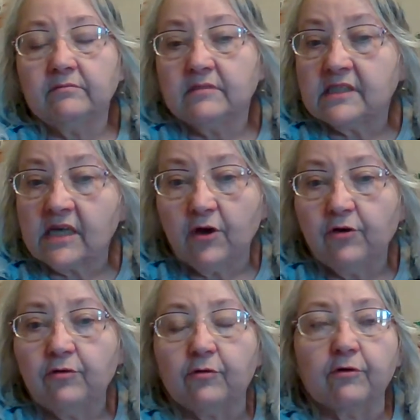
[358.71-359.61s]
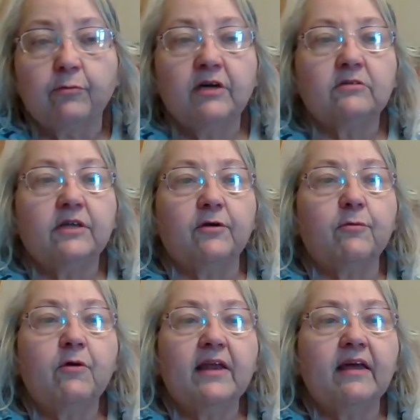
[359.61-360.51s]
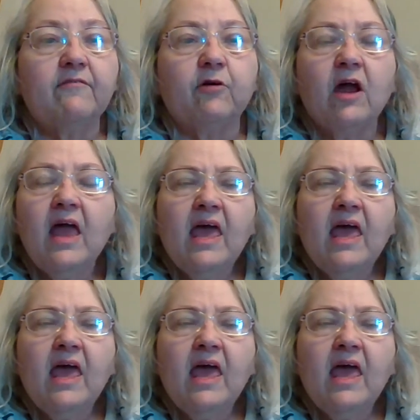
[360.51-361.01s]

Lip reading: sewed or quilted or whatever.